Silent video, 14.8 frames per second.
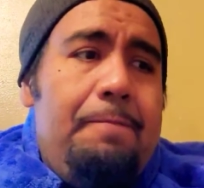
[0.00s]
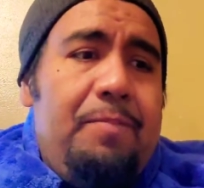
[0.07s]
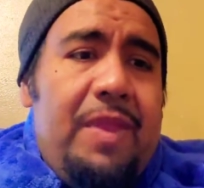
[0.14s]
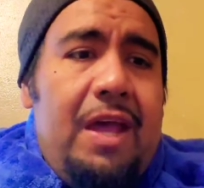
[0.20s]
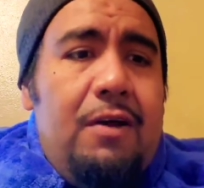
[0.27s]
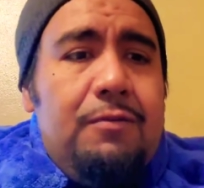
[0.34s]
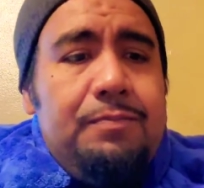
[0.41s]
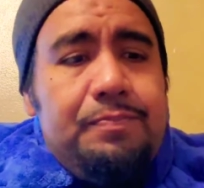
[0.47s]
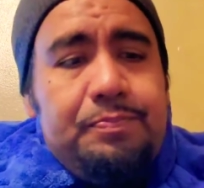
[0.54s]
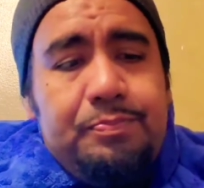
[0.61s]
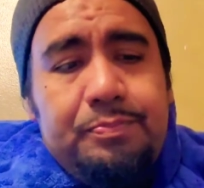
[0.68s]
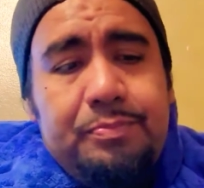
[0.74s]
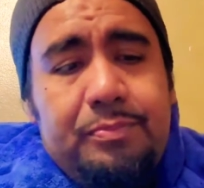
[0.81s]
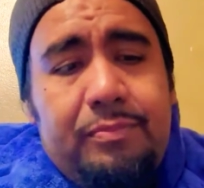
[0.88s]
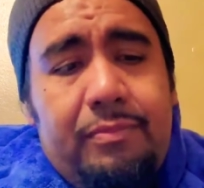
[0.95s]
Now,
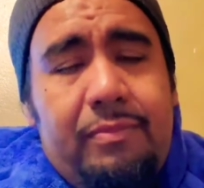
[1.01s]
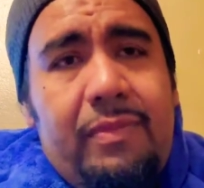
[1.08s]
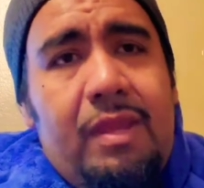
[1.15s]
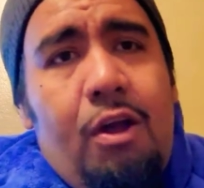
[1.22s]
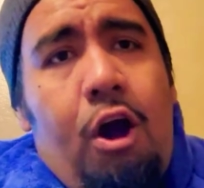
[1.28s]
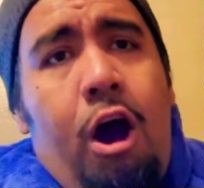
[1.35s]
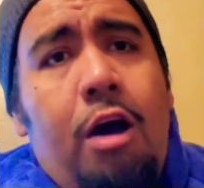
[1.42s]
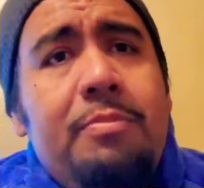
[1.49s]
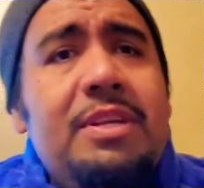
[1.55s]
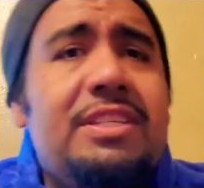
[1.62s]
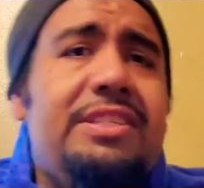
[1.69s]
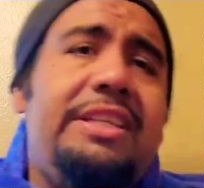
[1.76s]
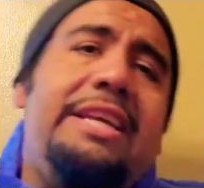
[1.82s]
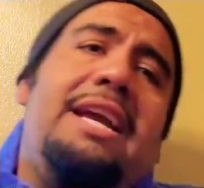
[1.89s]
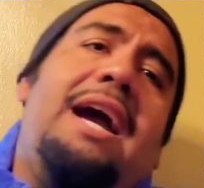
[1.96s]

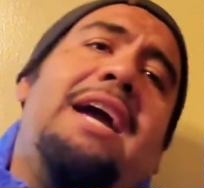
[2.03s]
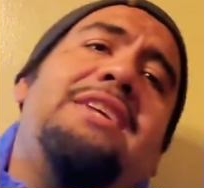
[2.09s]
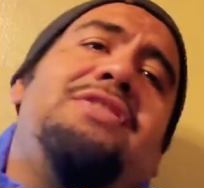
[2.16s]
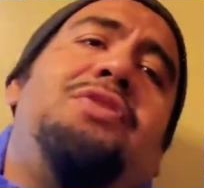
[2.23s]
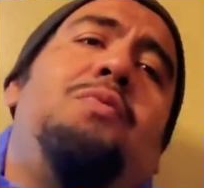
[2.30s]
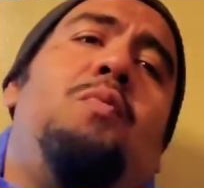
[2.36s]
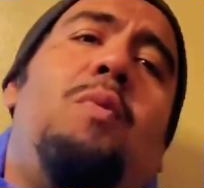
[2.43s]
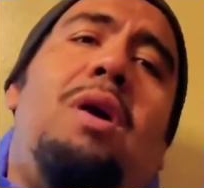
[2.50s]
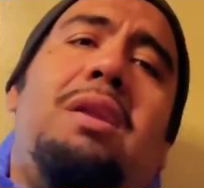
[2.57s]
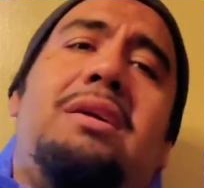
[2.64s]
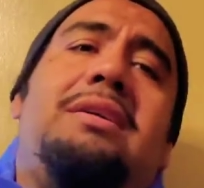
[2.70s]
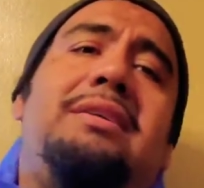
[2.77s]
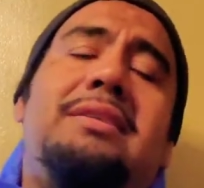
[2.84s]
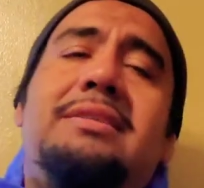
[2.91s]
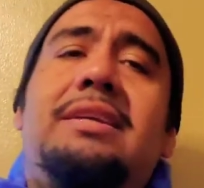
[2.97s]
obviously, guys, you want
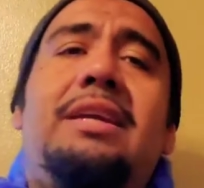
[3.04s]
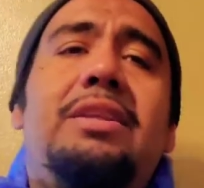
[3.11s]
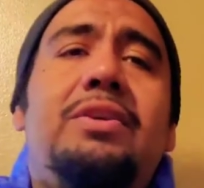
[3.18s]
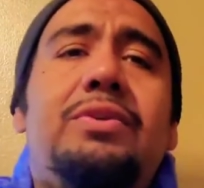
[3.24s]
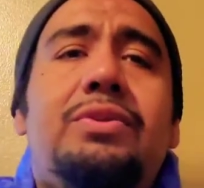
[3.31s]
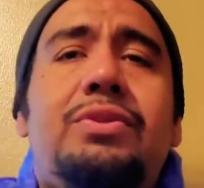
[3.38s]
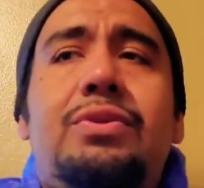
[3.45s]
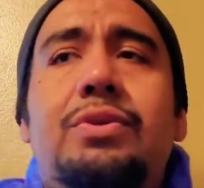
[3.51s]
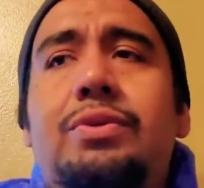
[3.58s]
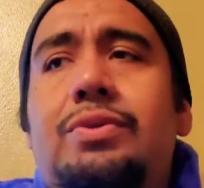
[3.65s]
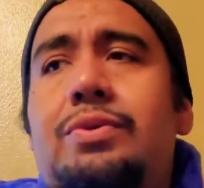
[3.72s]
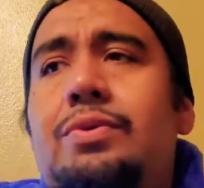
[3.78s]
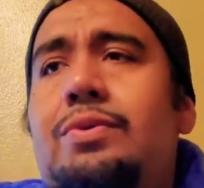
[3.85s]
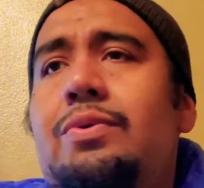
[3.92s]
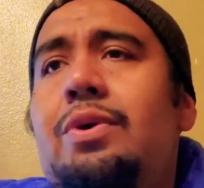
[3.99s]
to continue to
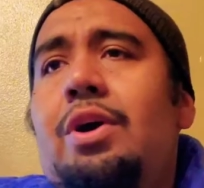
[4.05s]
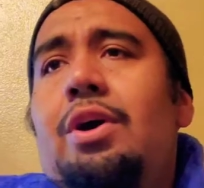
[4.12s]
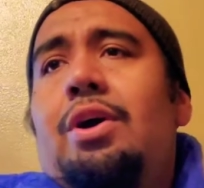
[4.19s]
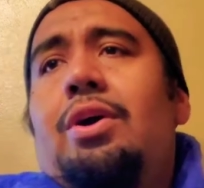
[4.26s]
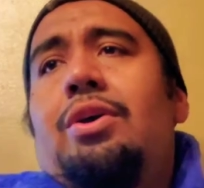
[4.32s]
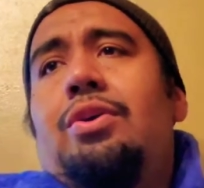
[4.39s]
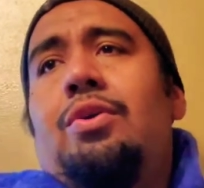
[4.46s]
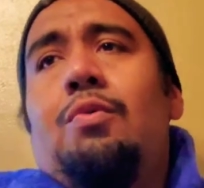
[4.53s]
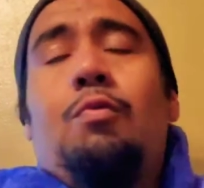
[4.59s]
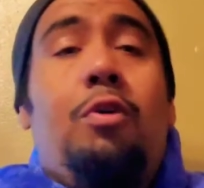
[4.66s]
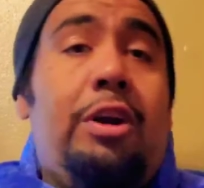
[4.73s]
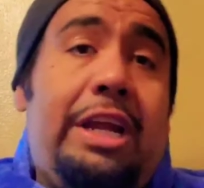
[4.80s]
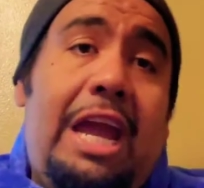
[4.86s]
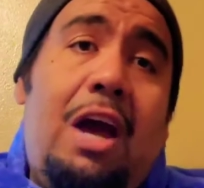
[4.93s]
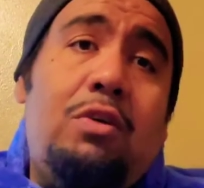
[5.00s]
do your
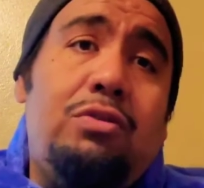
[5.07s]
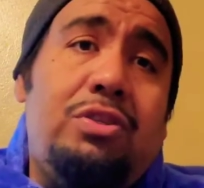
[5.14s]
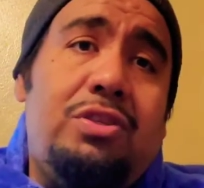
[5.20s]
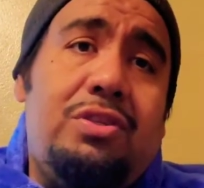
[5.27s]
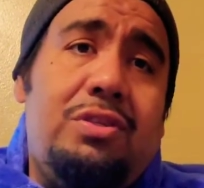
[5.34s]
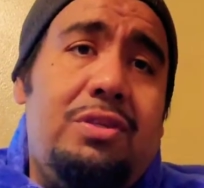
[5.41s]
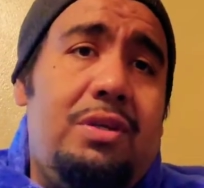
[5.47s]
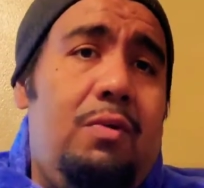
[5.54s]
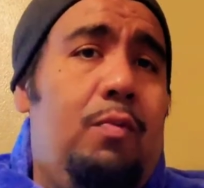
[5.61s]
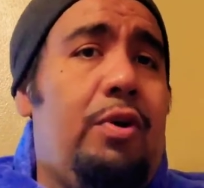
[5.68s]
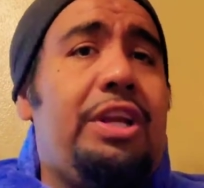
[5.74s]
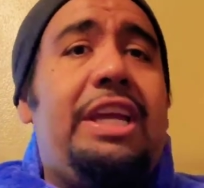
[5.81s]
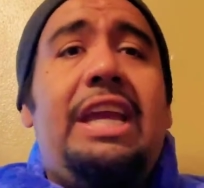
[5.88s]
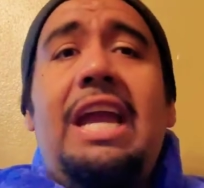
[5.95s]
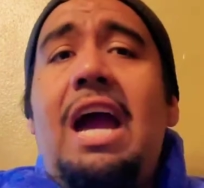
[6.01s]
workouts,
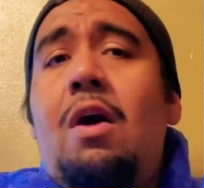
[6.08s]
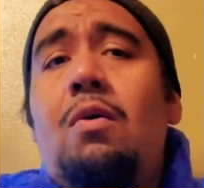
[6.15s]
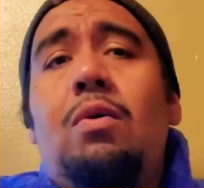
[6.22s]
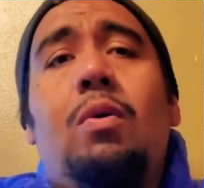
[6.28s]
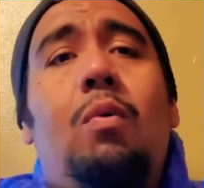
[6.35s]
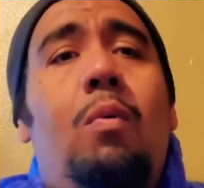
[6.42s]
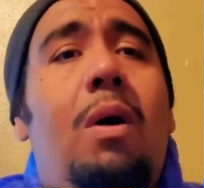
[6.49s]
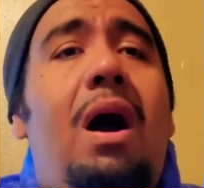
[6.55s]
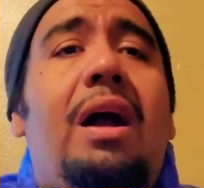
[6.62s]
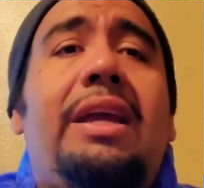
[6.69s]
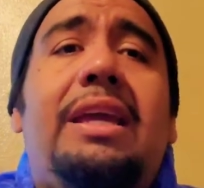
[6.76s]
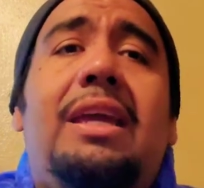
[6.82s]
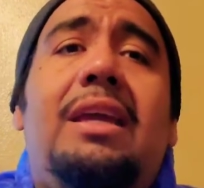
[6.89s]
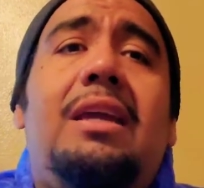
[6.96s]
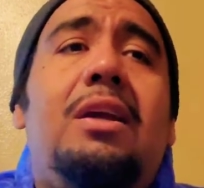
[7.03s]
working out,
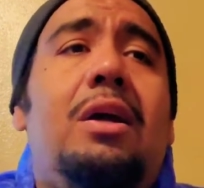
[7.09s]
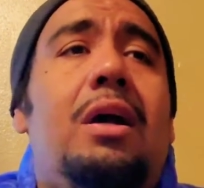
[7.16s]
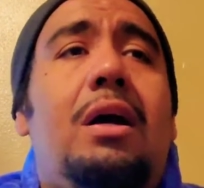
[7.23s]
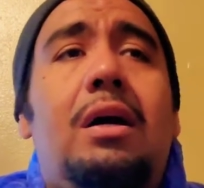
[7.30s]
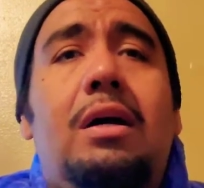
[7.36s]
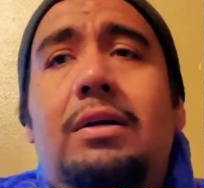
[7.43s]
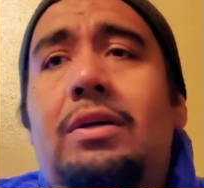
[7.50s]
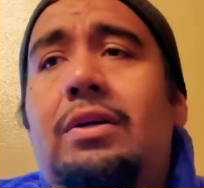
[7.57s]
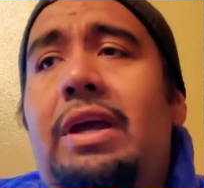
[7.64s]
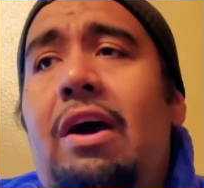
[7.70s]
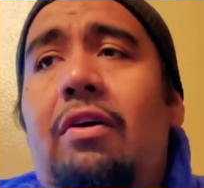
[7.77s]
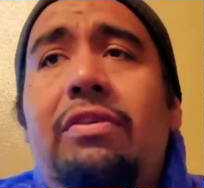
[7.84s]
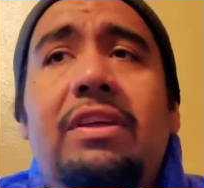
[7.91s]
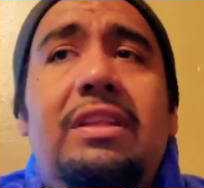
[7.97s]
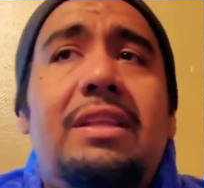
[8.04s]
walking,
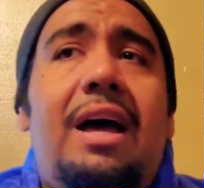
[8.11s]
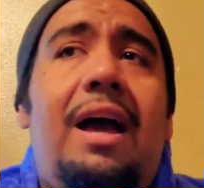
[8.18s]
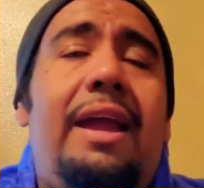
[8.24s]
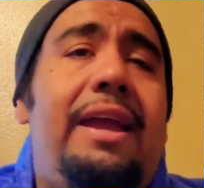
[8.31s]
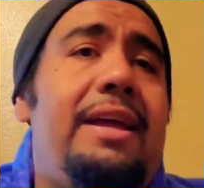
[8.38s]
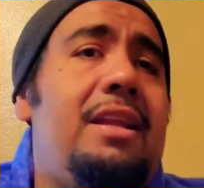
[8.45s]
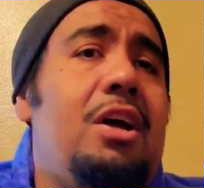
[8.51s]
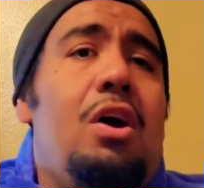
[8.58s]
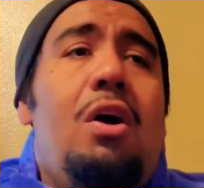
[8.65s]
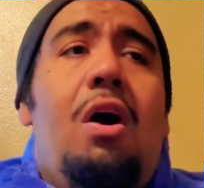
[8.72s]
healthy diet.